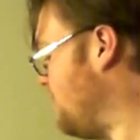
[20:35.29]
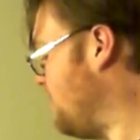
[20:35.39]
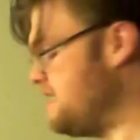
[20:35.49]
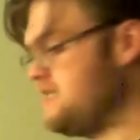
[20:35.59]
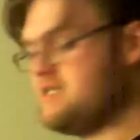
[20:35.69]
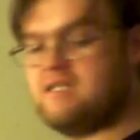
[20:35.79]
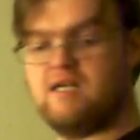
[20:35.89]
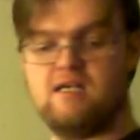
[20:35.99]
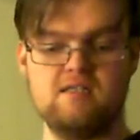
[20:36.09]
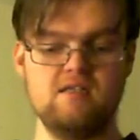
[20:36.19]
what this
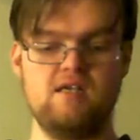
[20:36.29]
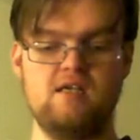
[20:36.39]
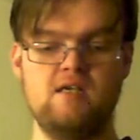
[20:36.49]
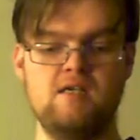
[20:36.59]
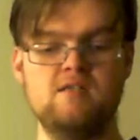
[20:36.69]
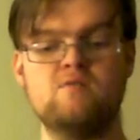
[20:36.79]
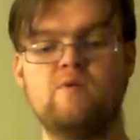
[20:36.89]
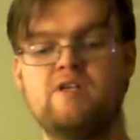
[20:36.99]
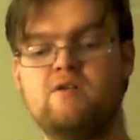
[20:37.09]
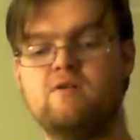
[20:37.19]
does is
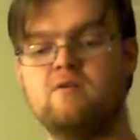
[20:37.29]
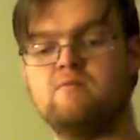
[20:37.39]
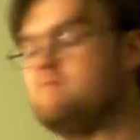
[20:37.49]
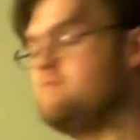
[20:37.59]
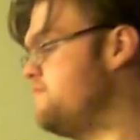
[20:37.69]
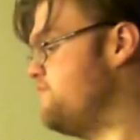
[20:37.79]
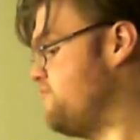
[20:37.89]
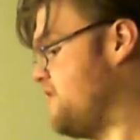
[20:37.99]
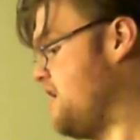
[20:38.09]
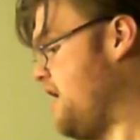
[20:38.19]
when you're
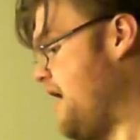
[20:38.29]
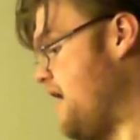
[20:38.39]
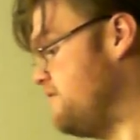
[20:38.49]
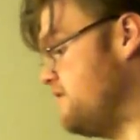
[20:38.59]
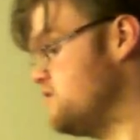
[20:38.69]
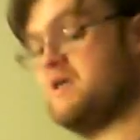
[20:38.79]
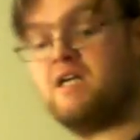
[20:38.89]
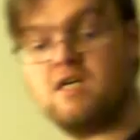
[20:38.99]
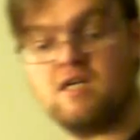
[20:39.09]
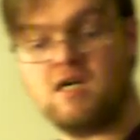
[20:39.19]
having drinking